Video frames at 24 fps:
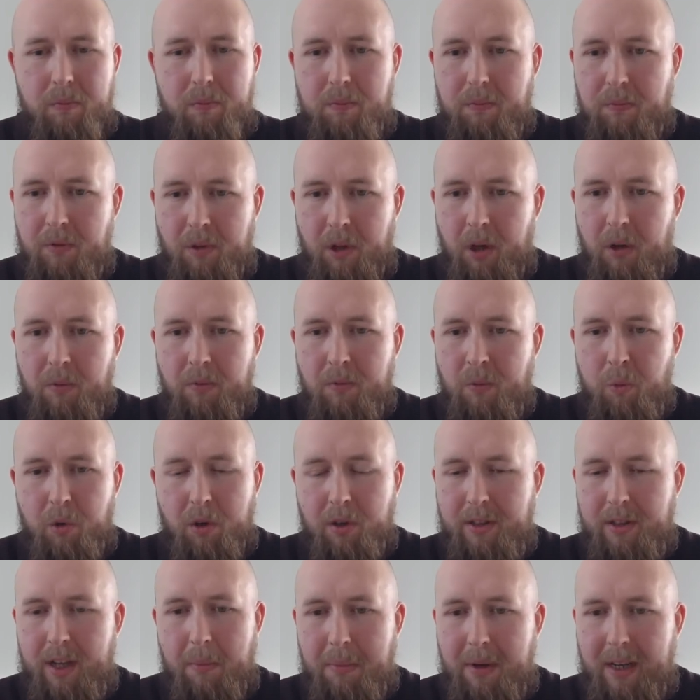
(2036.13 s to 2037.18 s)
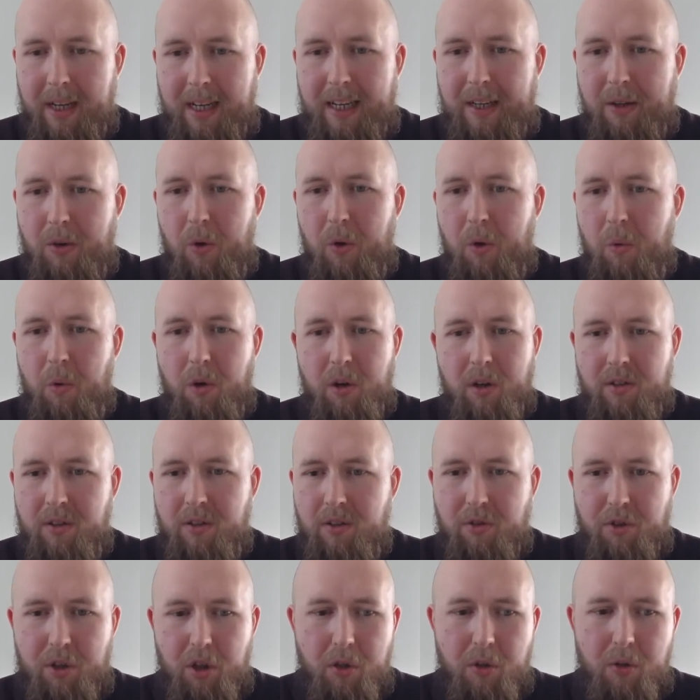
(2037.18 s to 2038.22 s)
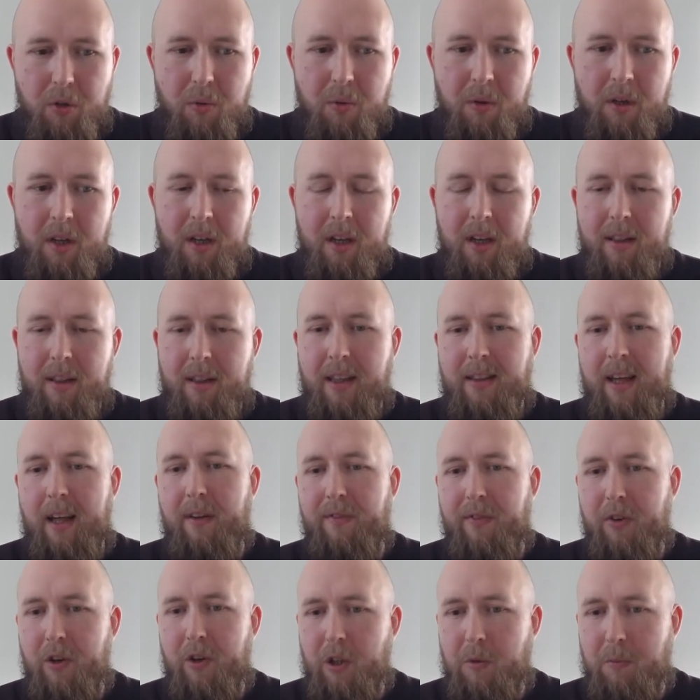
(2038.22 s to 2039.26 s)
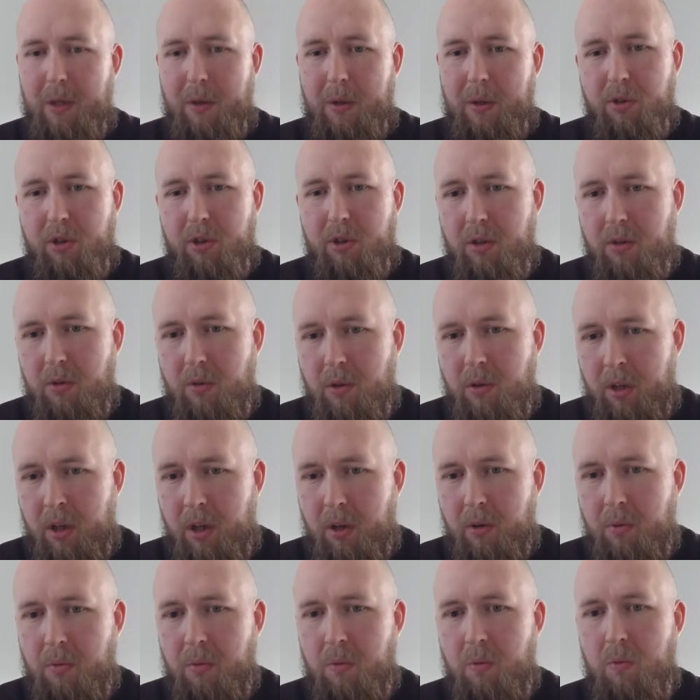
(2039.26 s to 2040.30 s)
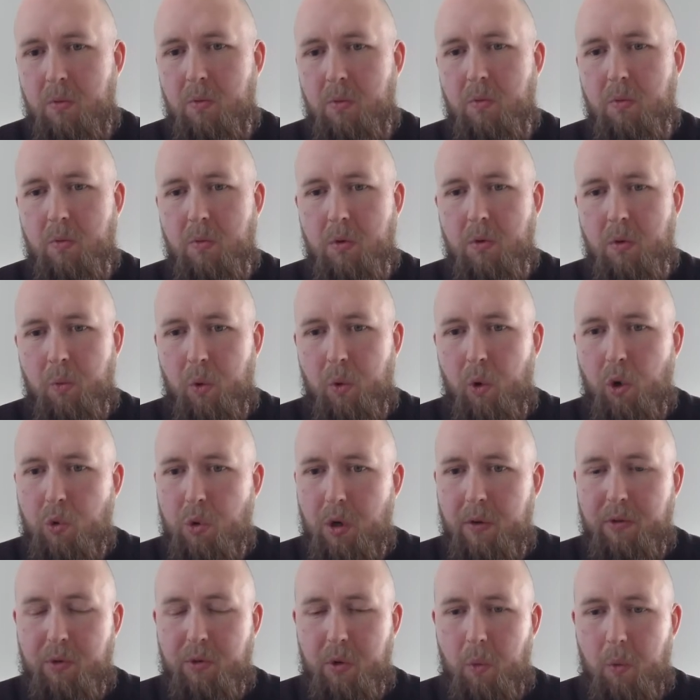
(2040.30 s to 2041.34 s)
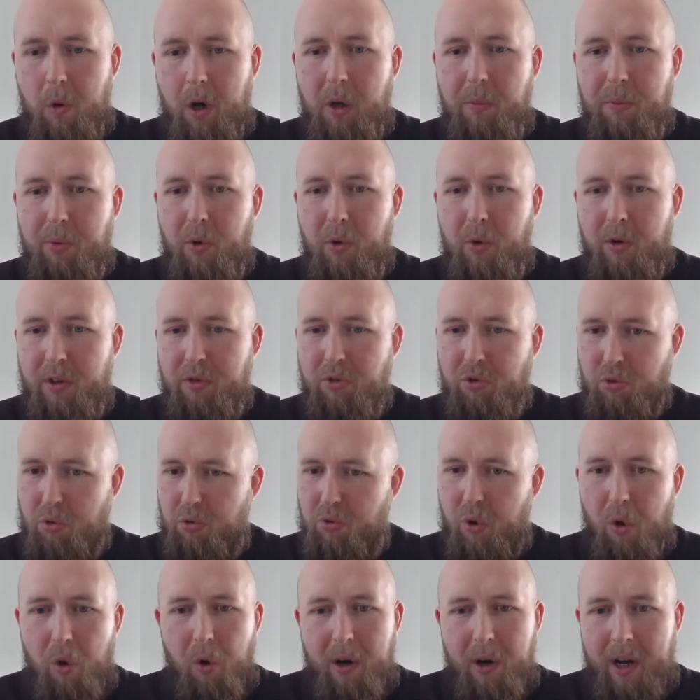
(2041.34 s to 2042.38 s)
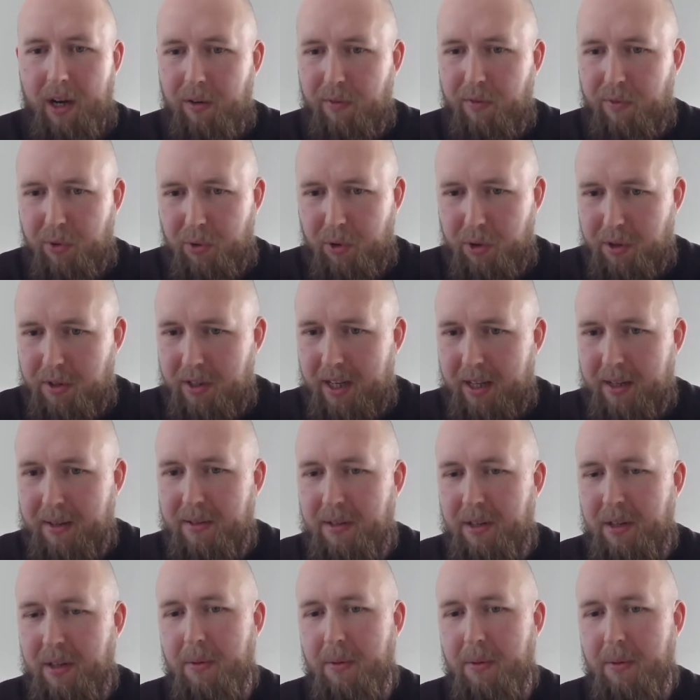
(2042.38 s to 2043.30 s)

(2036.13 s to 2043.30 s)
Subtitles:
what does that mean or what does this do? That they're the first people to, walk over to a whiteboard and draw it all out for you, and